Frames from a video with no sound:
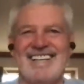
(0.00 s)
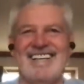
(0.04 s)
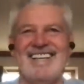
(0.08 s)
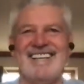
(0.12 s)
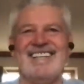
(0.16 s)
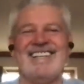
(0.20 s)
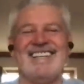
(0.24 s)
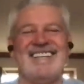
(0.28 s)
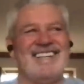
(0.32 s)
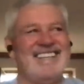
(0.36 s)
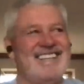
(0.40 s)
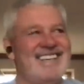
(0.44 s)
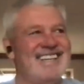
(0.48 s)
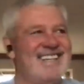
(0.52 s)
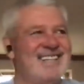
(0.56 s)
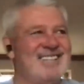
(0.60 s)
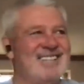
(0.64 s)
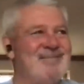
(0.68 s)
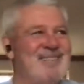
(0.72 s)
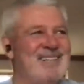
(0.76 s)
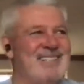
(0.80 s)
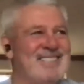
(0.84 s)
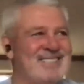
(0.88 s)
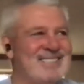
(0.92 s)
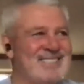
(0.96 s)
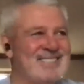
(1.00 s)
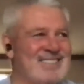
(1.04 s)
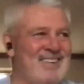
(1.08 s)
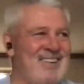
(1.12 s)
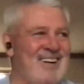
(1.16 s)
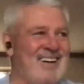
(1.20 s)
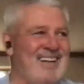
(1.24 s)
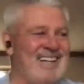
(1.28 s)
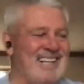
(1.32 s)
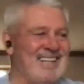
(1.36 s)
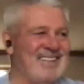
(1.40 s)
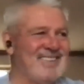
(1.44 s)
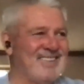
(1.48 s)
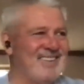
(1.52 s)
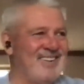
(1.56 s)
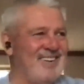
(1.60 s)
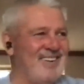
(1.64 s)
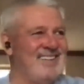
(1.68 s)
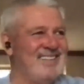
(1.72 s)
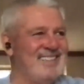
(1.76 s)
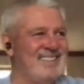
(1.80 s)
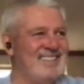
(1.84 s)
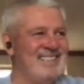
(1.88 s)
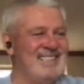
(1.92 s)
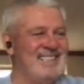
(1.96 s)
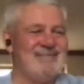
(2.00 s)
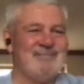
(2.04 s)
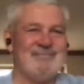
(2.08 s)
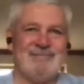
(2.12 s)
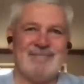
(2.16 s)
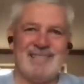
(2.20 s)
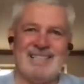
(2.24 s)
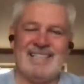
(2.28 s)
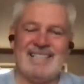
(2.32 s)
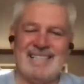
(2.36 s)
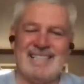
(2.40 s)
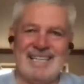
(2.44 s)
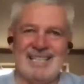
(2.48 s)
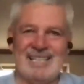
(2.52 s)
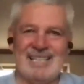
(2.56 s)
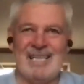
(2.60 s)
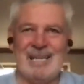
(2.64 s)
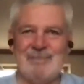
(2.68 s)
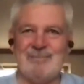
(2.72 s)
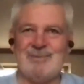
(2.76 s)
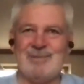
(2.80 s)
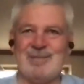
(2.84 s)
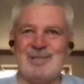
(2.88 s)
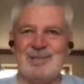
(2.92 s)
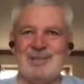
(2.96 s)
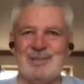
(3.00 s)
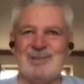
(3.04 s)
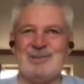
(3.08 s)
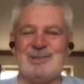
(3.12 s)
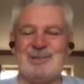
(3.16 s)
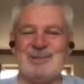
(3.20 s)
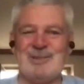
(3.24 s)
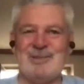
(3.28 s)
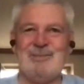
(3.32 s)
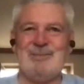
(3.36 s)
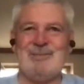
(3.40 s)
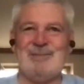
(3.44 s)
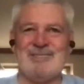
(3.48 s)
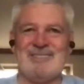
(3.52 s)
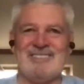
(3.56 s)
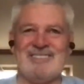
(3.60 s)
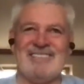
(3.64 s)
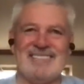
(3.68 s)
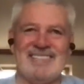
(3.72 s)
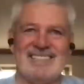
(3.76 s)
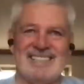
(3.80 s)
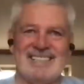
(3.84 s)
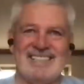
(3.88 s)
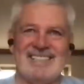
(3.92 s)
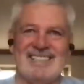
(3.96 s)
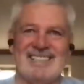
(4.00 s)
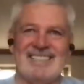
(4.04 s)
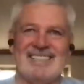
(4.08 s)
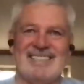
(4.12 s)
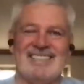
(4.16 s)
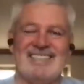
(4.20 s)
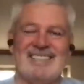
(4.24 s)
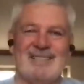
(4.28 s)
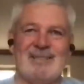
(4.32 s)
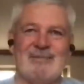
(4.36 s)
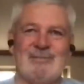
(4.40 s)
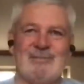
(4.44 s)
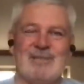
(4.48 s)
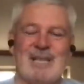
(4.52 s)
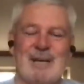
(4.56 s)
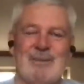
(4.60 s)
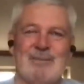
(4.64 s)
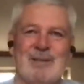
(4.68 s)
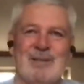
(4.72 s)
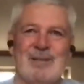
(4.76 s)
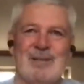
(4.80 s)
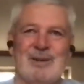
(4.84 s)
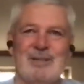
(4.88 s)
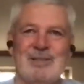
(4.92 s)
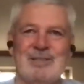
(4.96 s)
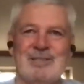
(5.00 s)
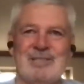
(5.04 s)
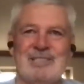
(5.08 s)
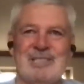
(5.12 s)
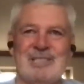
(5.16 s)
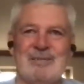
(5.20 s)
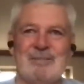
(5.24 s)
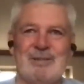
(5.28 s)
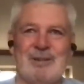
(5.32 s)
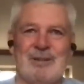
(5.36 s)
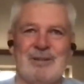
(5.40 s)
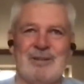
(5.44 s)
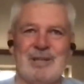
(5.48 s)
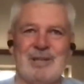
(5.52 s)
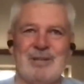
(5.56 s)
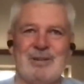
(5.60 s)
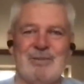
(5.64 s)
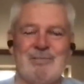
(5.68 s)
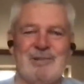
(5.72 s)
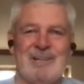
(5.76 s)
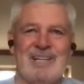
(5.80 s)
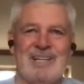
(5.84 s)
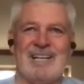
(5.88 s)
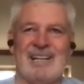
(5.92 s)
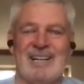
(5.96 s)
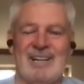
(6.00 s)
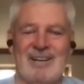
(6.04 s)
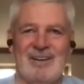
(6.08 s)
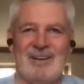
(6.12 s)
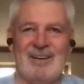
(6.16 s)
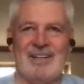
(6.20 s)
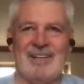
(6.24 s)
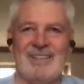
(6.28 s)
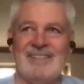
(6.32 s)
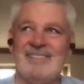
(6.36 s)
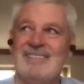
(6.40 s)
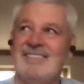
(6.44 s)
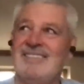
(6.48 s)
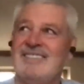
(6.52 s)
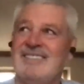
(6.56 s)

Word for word: Yeah, about his line out thrown, and he, he had an absolute stormer. And uh, you know, a couple of guys said to me, I think you're a bit out of line.